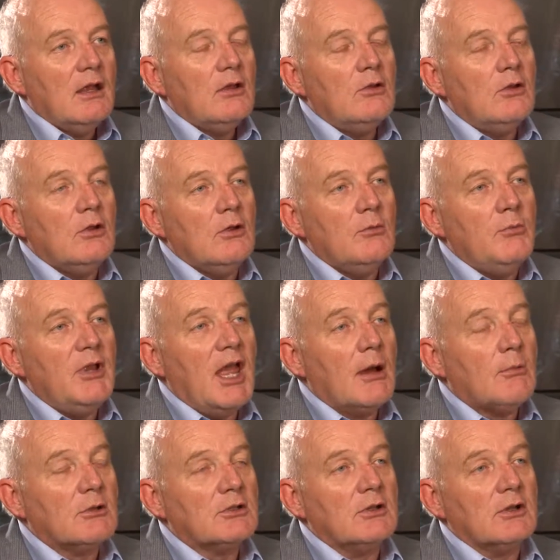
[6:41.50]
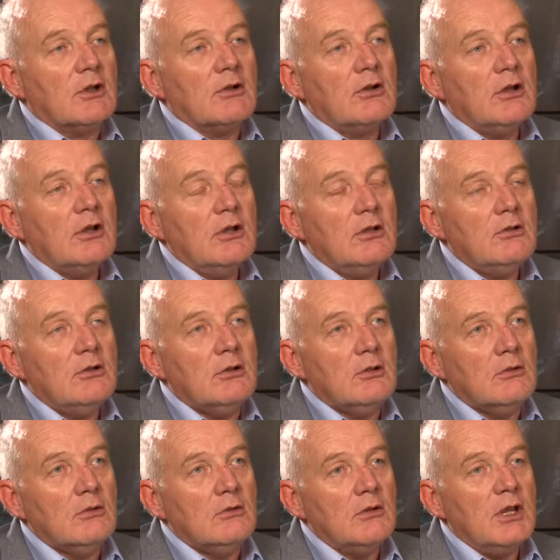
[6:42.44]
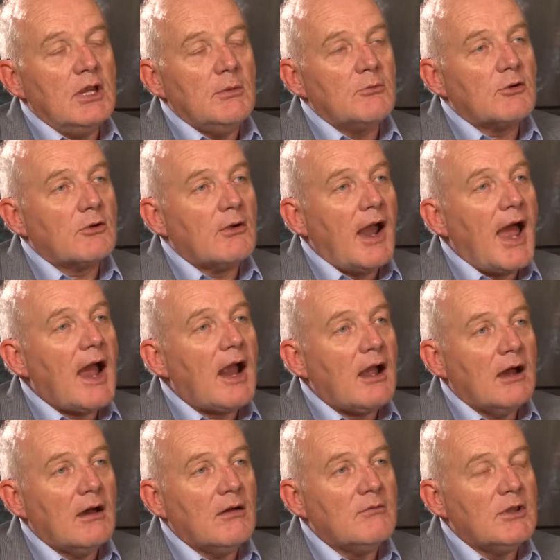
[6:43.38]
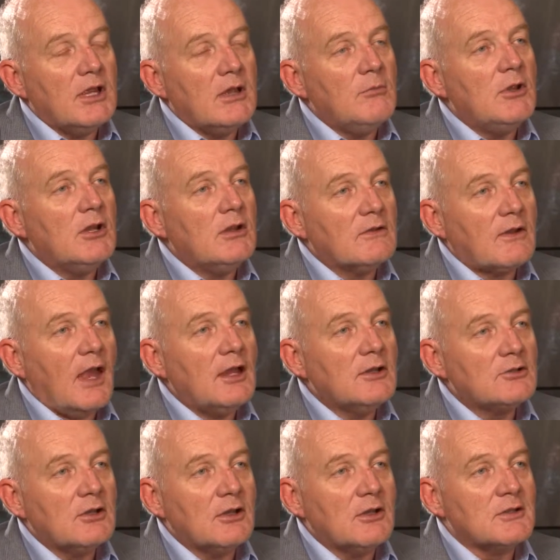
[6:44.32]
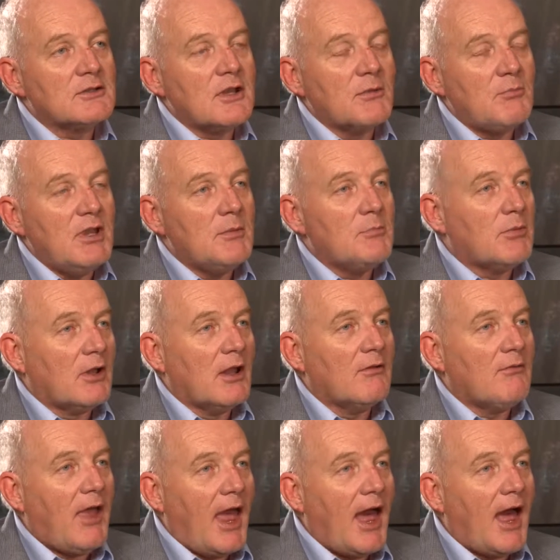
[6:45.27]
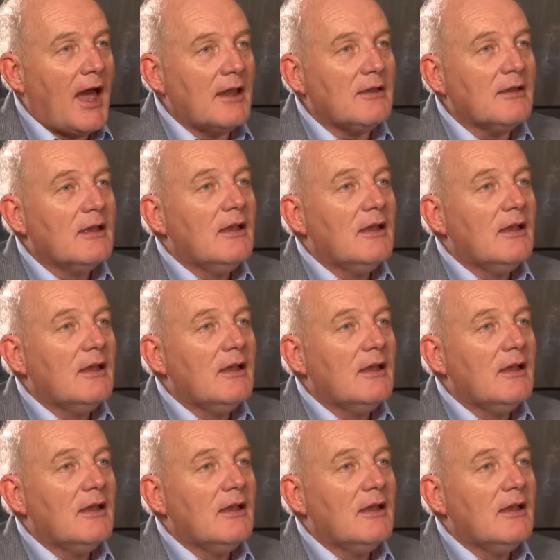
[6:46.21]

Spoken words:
to be able to keep track of the immunizations that people have had.